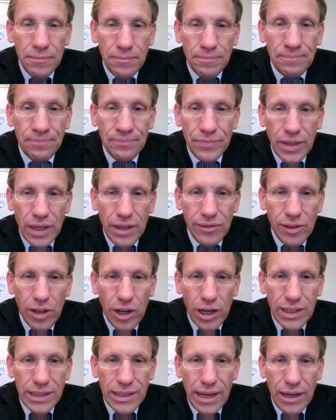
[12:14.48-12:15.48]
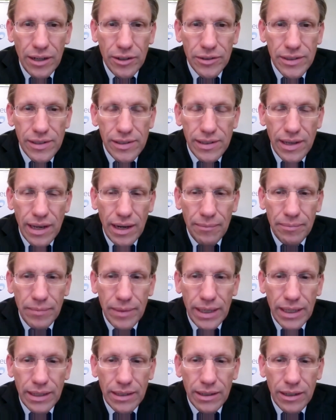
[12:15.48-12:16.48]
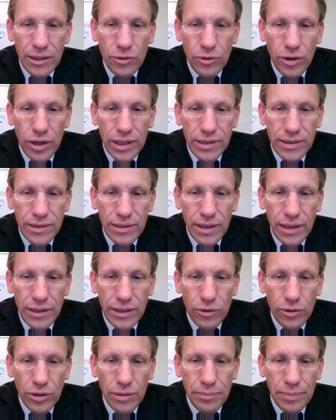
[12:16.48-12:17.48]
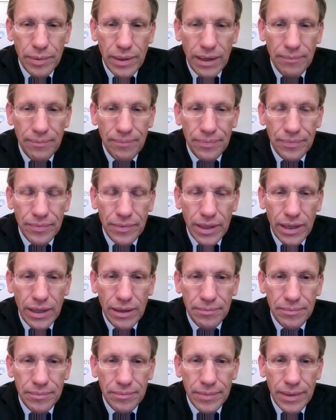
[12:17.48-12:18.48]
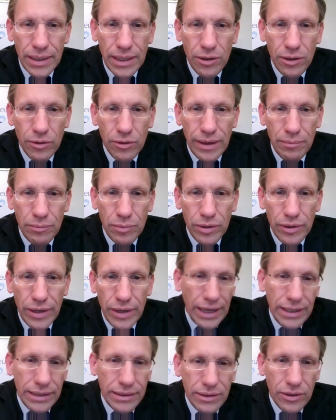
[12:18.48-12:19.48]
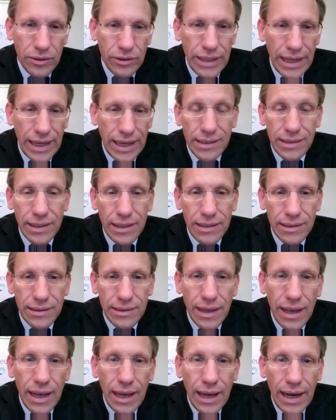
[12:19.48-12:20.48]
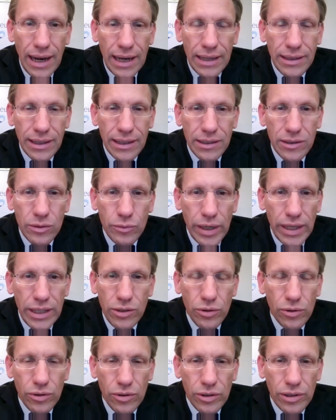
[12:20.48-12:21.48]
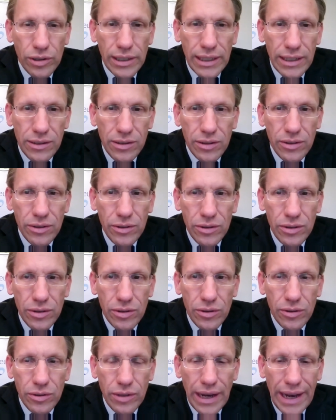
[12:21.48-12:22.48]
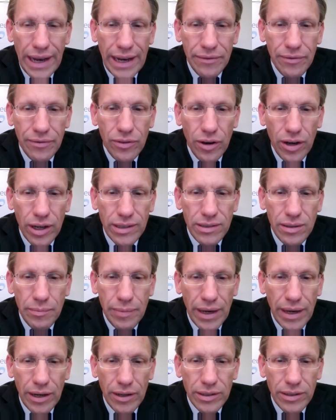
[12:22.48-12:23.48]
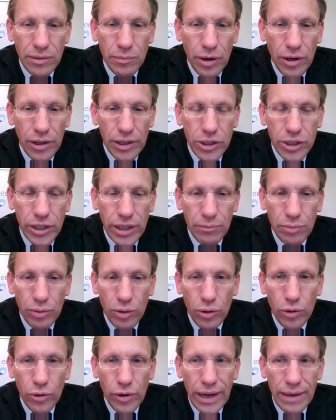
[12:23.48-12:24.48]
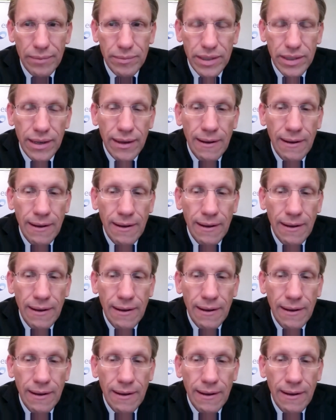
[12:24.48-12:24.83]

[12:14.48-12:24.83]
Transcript: of lockdowns um, in across Europe um, um, in November, right? So in that sense, I think it's way too early to to have thoughts about abolishing programs.